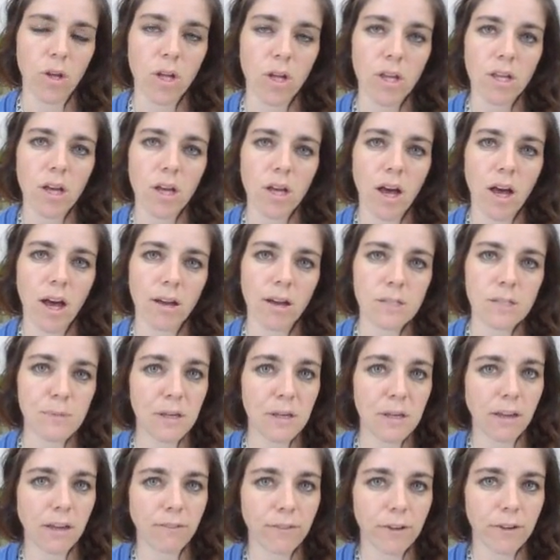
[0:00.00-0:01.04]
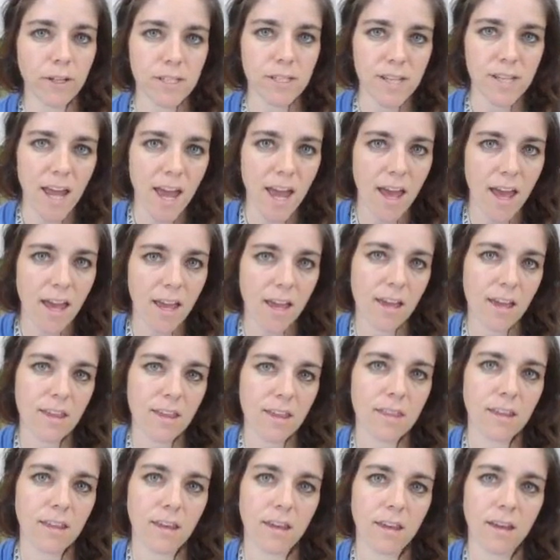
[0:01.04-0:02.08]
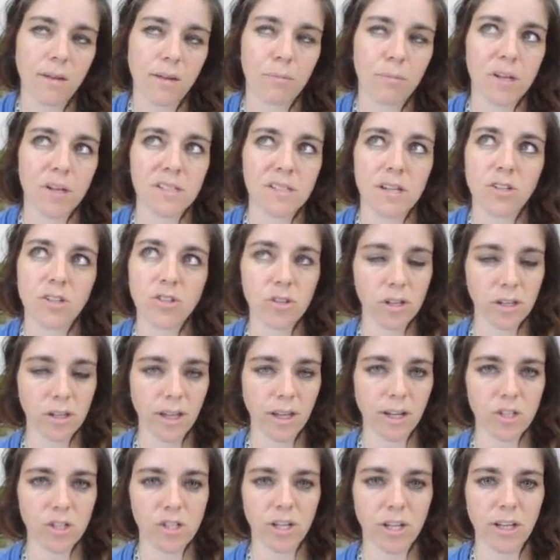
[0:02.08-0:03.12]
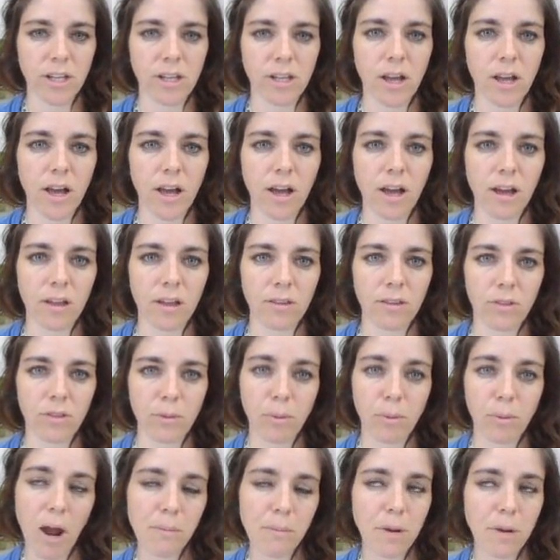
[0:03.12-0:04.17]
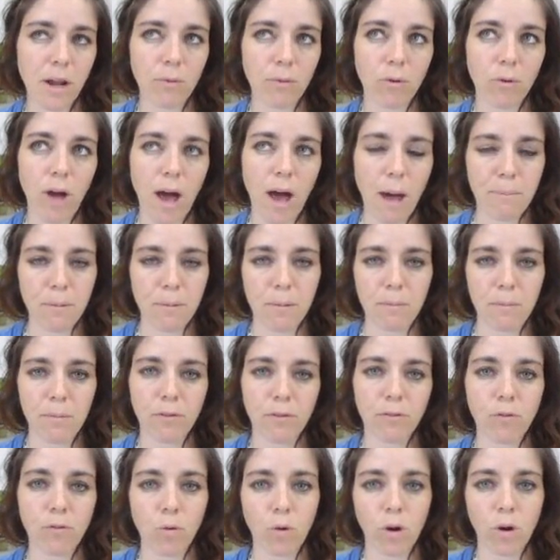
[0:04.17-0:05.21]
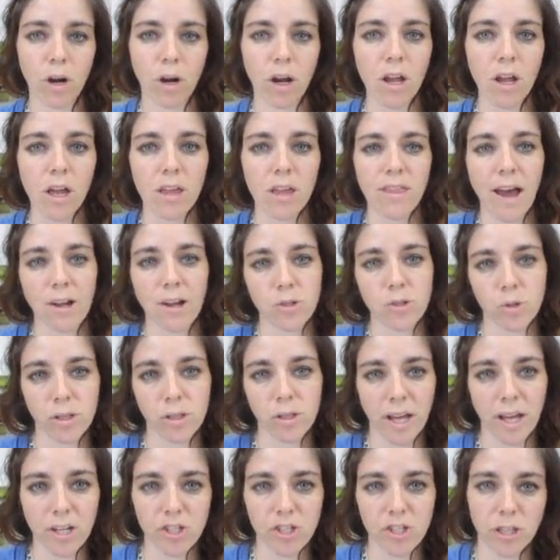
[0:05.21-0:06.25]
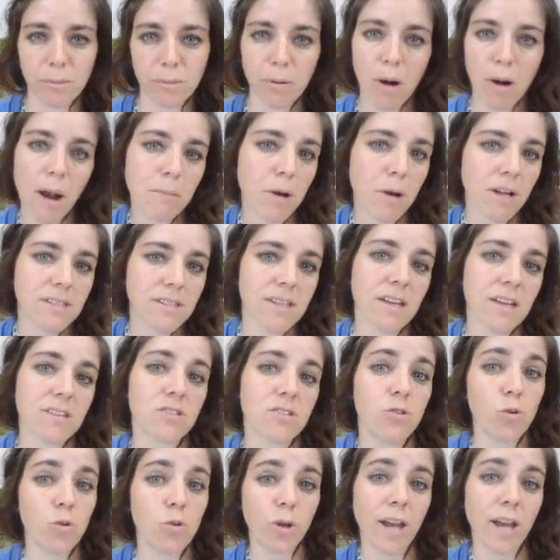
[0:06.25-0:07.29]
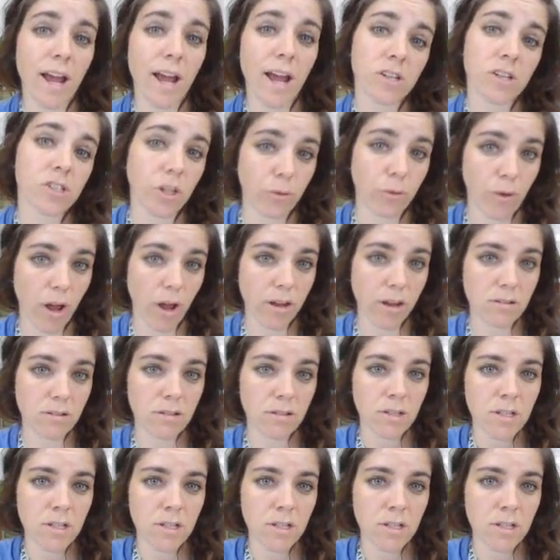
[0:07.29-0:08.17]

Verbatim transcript: uh, speaking for today in the presidential election, uh, the primary will happen before the actual election. The primary says who can actually run.